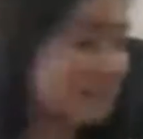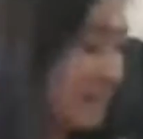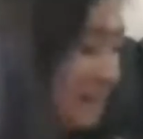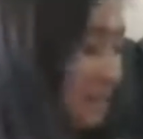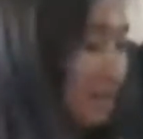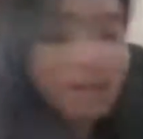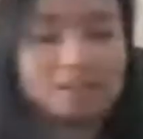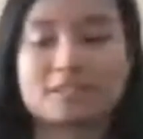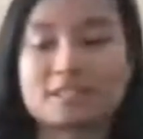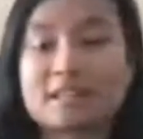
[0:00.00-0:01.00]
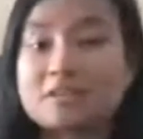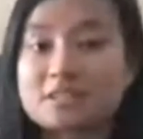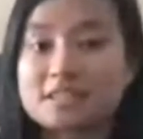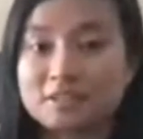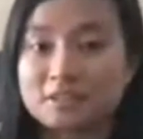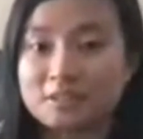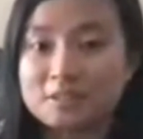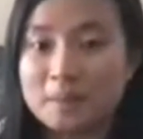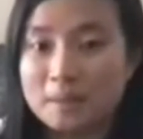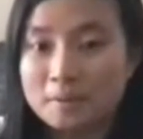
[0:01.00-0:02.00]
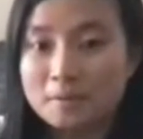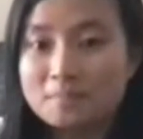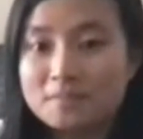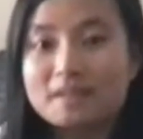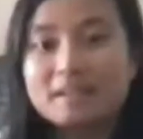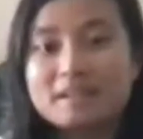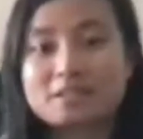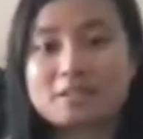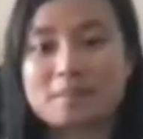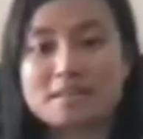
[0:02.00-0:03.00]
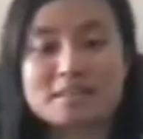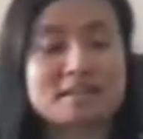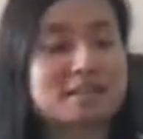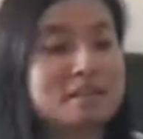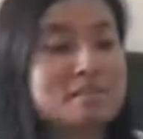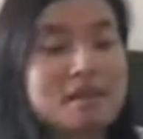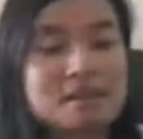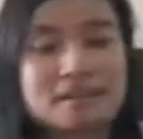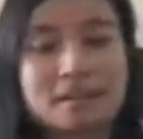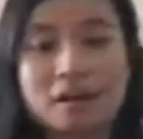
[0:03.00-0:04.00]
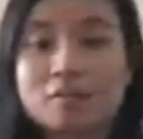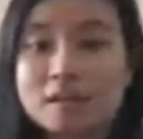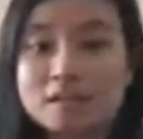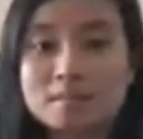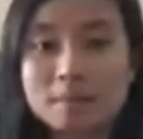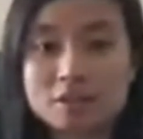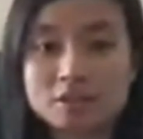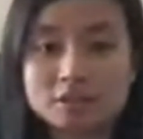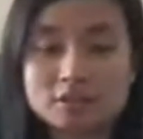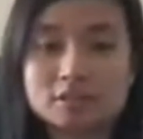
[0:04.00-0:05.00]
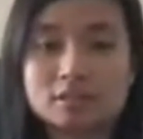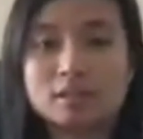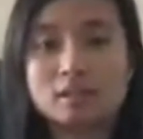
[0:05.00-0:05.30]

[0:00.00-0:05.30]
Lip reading: that's called nitrocellulose paper. So it's basically made of a special,